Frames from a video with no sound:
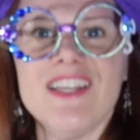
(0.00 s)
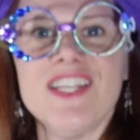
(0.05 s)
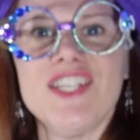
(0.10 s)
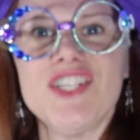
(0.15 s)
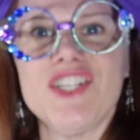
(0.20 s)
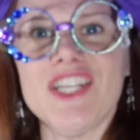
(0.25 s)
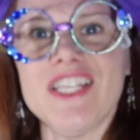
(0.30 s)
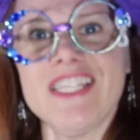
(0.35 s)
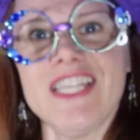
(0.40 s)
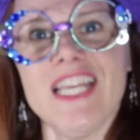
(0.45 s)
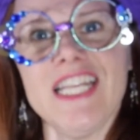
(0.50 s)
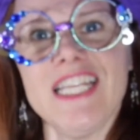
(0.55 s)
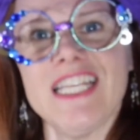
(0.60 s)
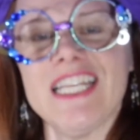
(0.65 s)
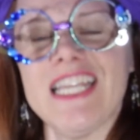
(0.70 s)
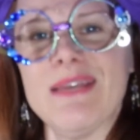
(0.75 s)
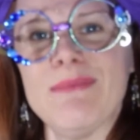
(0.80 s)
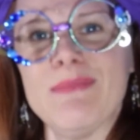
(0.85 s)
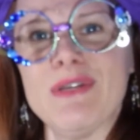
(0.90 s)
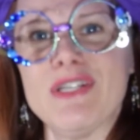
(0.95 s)
Just send
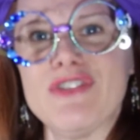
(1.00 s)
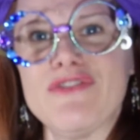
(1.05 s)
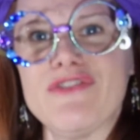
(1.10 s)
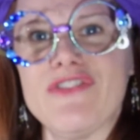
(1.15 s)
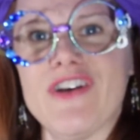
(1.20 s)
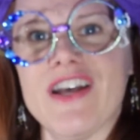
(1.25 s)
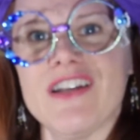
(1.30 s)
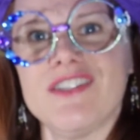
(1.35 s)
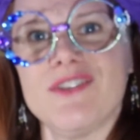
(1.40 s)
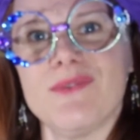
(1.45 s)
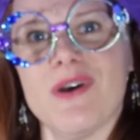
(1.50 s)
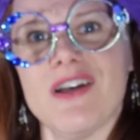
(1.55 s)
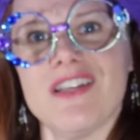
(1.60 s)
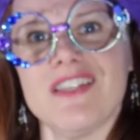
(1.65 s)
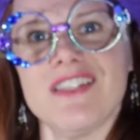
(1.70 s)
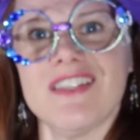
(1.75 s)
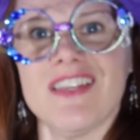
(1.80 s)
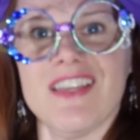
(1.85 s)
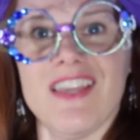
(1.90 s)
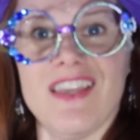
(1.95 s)
an image file to
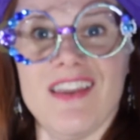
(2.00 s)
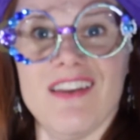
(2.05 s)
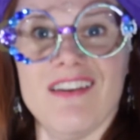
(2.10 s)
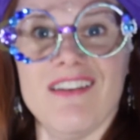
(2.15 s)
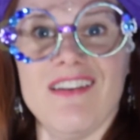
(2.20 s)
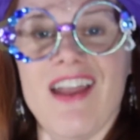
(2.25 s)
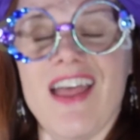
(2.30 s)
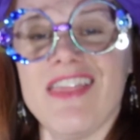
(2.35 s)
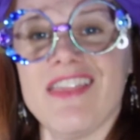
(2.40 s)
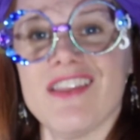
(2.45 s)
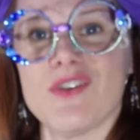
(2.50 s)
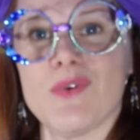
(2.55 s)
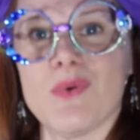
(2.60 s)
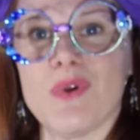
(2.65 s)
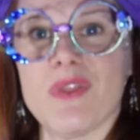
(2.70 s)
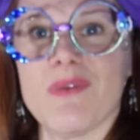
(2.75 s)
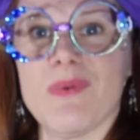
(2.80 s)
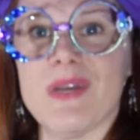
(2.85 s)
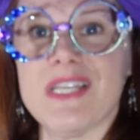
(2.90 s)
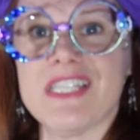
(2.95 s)
us here at the
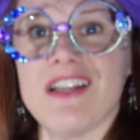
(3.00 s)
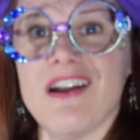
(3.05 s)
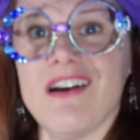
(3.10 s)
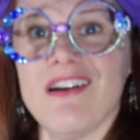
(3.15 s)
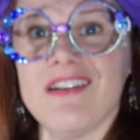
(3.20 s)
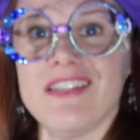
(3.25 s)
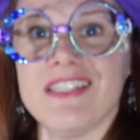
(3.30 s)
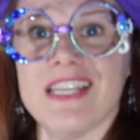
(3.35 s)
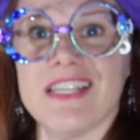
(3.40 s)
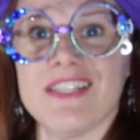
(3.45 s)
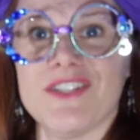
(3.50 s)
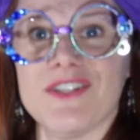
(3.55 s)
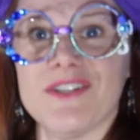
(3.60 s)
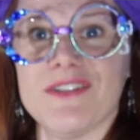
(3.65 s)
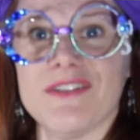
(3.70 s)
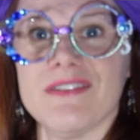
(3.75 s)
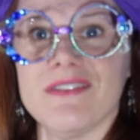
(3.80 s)
Northwest Art Center.